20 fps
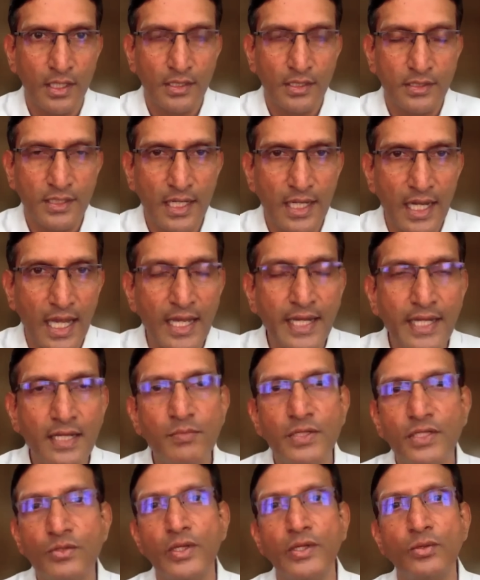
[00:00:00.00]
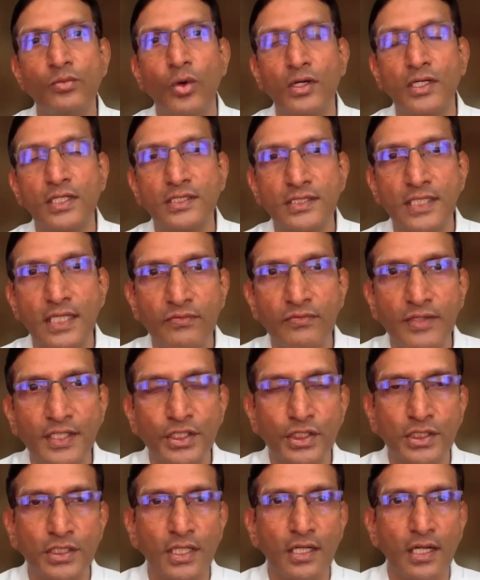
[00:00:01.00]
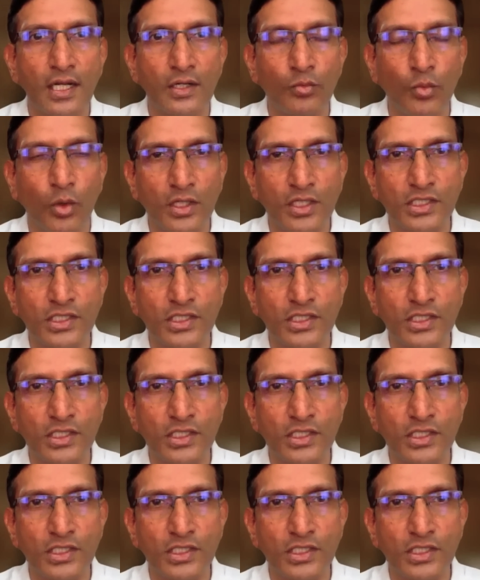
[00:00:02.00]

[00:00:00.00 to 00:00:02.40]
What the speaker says: the line between what is conventional and what